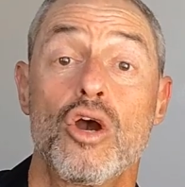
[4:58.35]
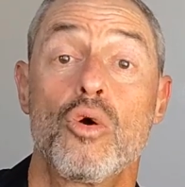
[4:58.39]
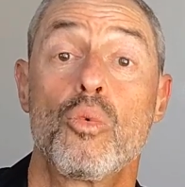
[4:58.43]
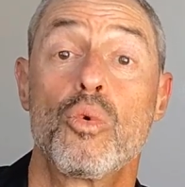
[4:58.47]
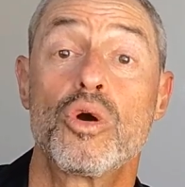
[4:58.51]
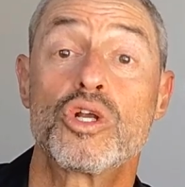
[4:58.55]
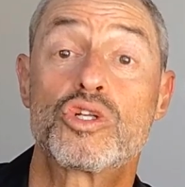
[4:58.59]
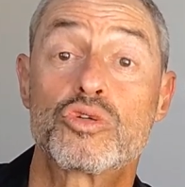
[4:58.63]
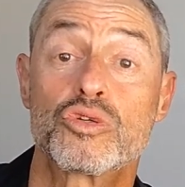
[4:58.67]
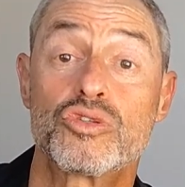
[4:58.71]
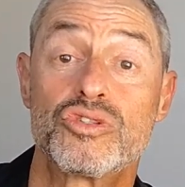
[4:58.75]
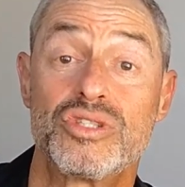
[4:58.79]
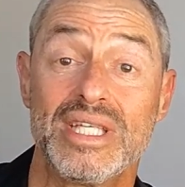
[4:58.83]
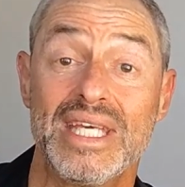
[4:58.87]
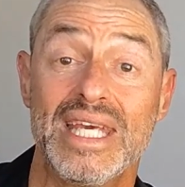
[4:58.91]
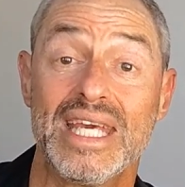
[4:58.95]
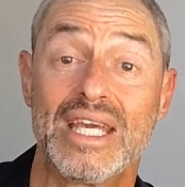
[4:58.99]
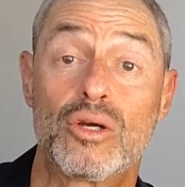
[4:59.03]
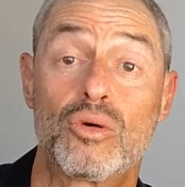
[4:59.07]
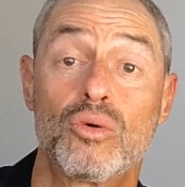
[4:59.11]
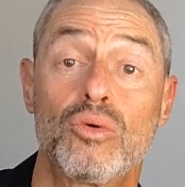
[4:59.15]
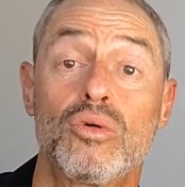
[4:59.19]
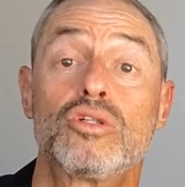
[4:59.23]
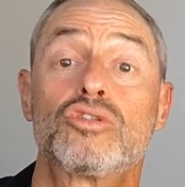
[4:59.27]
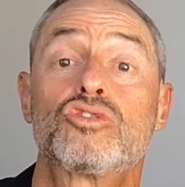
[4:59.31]
which was
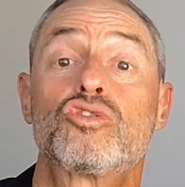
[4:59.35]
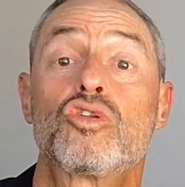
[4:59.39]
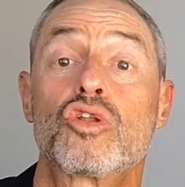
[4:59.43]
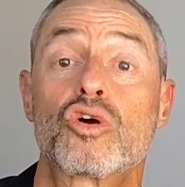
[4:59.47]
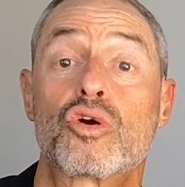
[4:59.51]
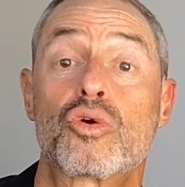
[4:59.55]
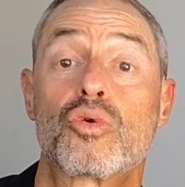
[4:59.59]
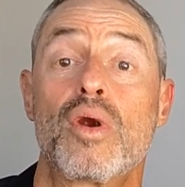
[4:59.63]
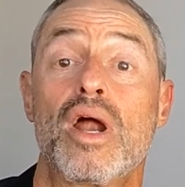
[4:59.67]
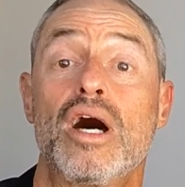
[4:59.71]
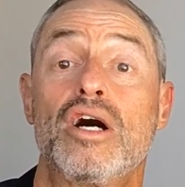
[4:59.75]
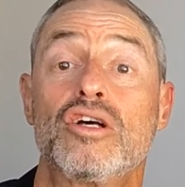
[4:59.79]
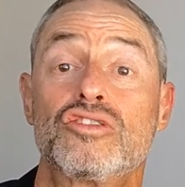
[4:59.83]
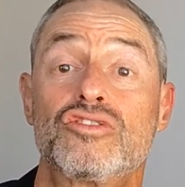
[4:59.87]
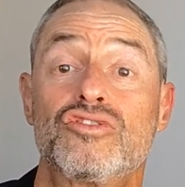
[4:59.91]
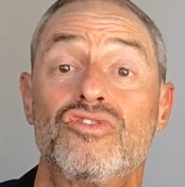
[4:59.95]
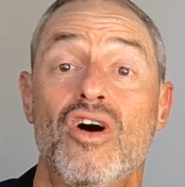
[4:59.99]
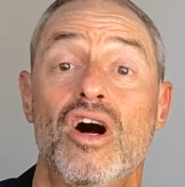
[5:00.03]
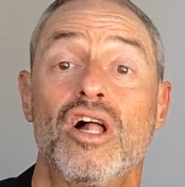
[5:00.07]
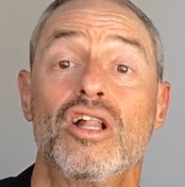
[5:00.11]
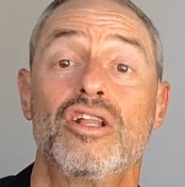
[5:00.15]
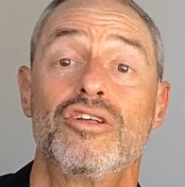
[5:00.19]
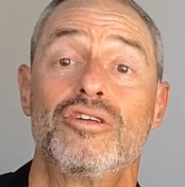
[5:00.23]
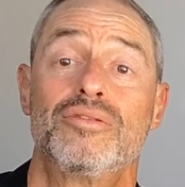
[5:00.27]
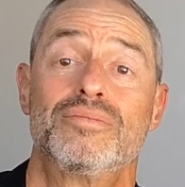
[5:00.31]
equal to the crown's
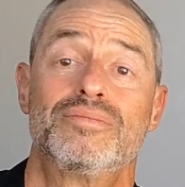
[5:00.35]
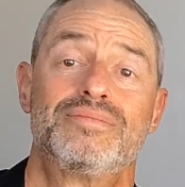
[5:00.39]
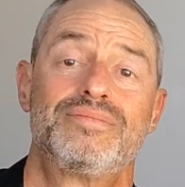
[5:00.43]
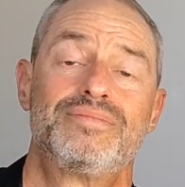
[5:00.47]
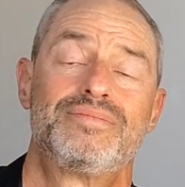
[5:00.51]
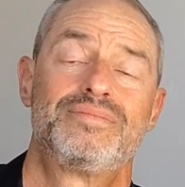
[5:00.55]
volume.